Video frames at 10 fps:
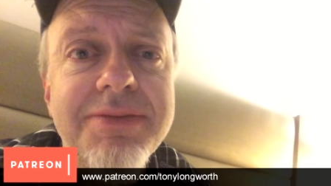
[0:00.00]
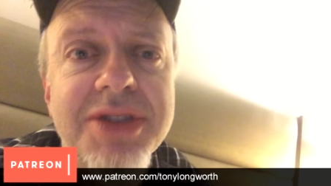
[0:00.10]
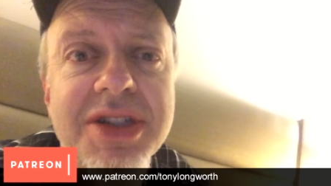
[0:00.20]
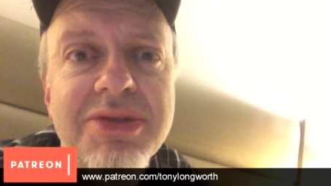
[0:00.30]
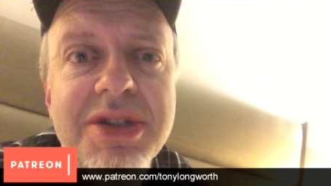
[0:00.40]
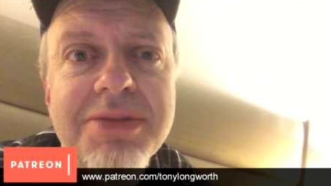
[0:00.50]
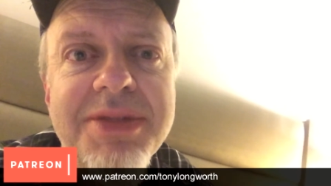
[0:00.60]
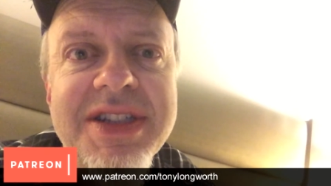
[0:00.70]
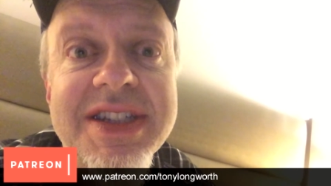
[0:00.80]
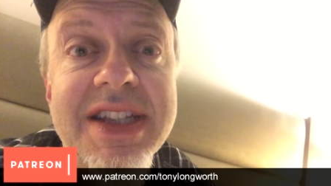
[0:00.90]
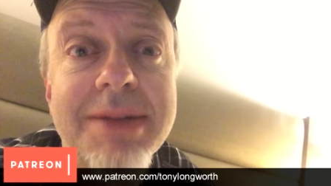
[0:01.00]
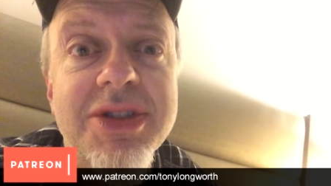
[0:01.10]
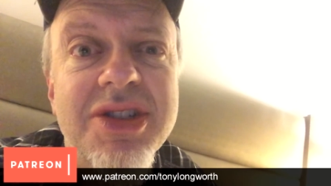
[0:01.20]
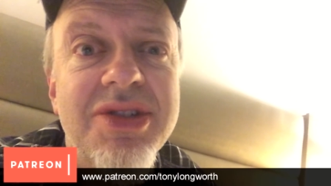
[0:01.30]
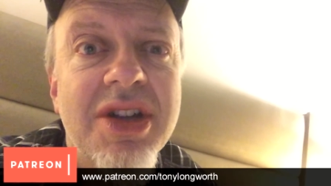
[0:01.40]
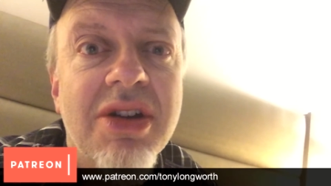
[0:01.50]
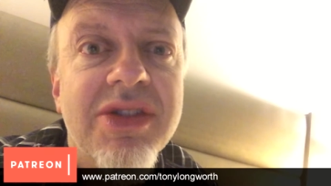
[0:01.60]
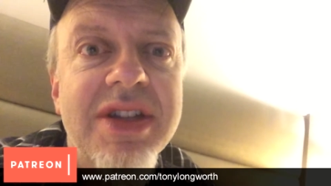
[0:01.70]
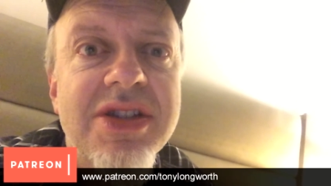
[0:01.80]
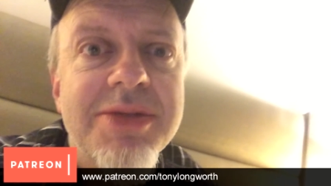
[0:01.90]
So you'll be seeing them soon. I can't
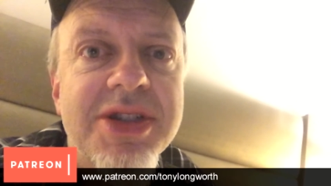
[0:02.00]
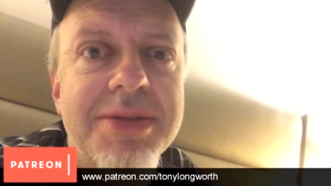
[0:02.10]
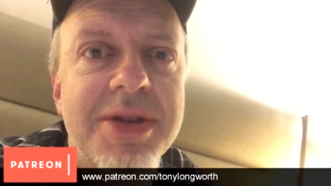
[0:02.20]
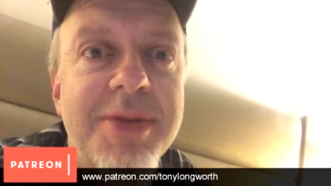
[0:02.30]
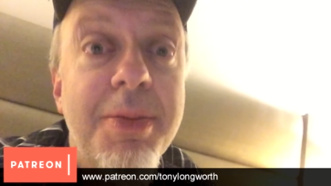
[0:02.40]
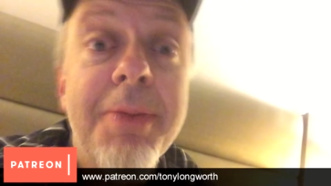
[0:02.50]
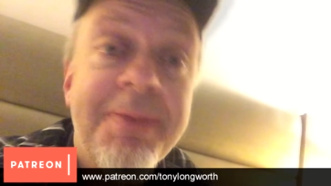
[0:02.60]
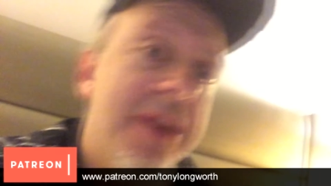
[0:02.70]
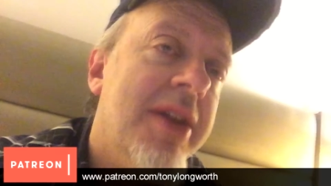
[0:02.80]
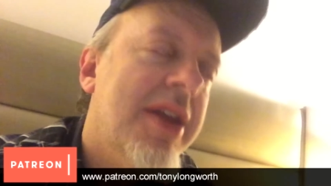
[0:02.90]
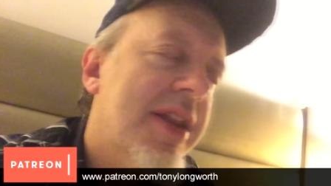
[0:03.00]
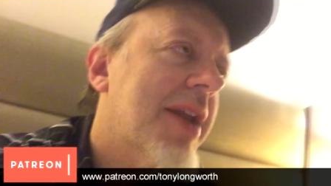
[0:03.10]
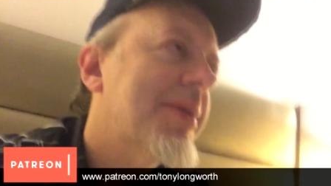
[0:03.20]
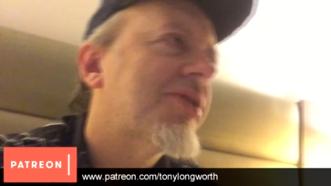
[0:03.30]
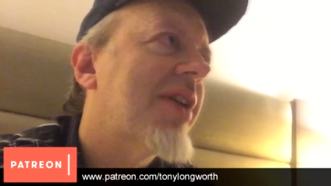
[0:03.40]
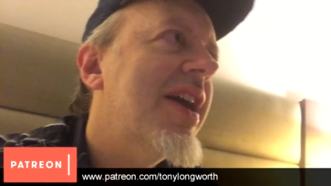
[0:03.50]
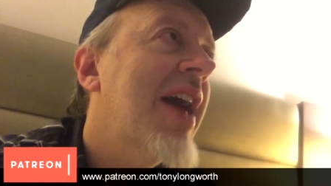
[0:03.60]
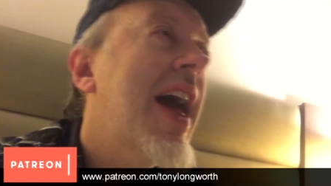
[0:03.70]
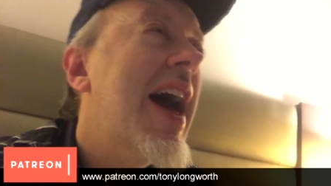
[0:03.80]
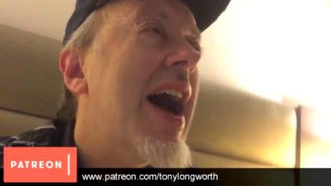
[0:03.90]
see too much at the moment, but that'll be great.
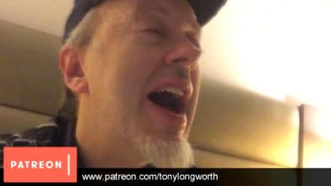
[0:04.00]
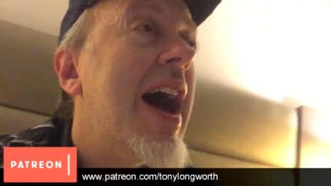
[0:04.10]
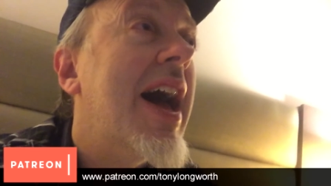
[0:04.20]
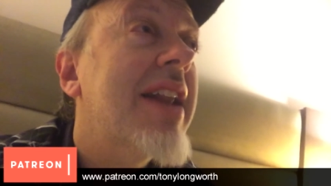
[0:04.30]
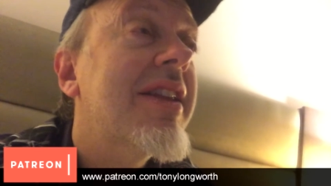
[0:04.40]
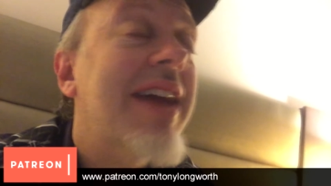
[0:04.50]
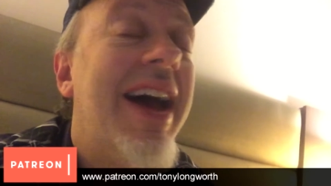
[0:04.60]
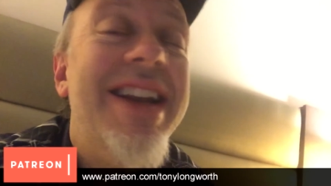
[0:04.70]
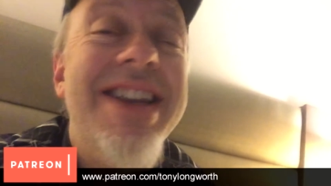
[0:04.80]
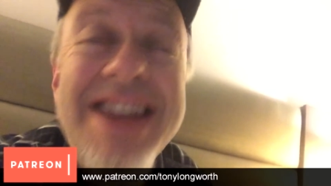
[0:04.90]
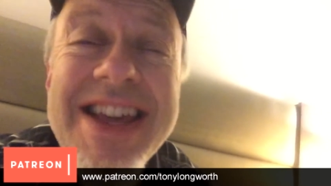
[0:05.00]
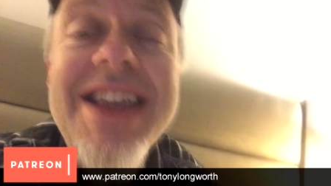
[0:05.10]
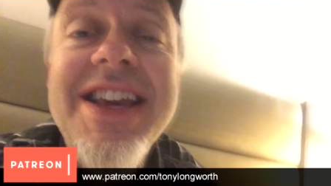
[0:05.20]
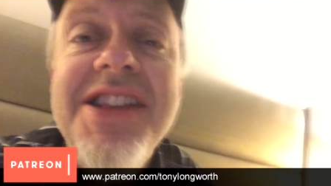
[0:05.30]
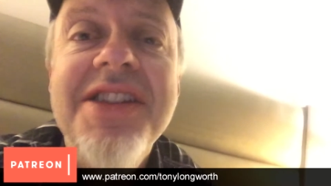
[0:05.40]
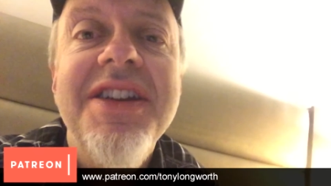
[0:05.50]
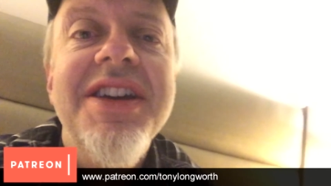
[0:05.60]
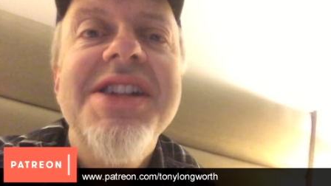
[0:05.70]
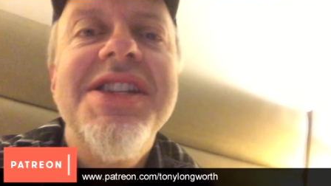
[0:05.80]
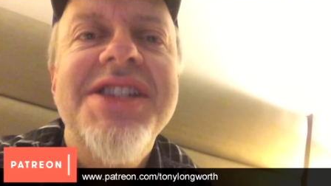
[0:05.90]
And I need
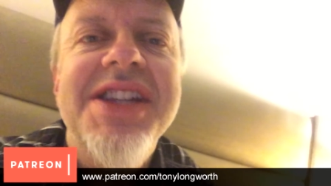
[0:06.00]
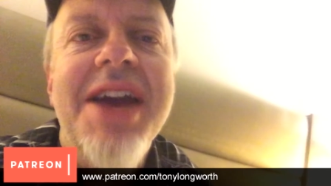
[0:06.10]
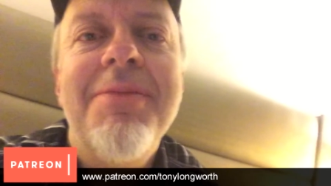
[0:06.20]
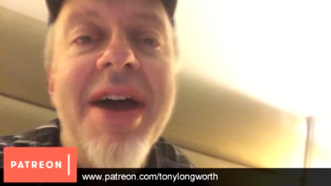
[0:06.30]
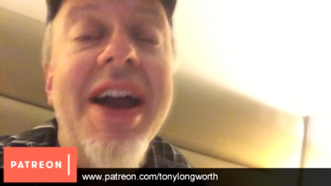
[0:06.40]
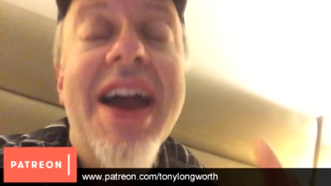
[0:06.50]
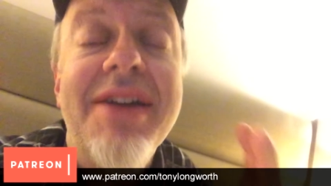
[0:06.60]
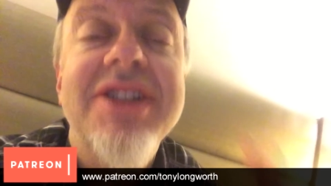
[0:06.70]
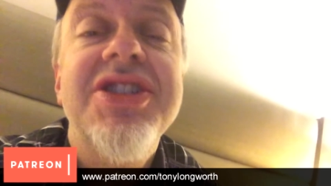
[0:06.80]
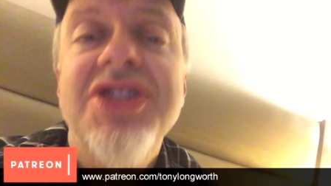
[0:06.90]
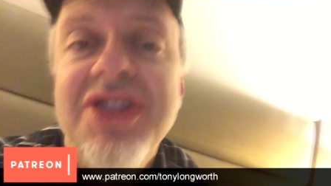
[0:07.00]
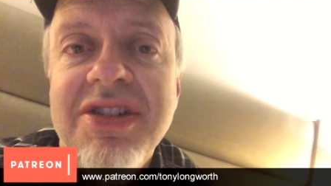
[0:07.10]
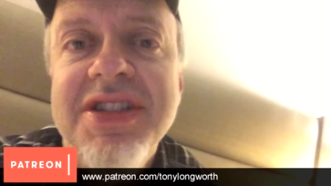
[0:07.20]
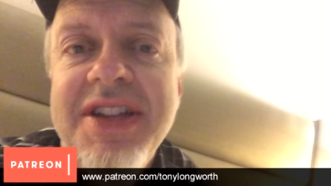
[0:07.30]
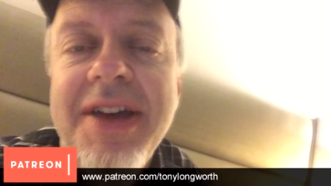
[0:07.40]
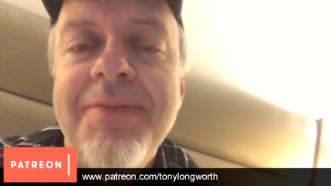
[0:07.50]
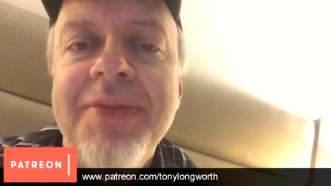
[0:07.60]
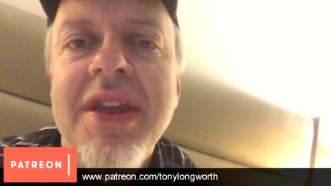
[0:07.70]
to get back. I have actually started it.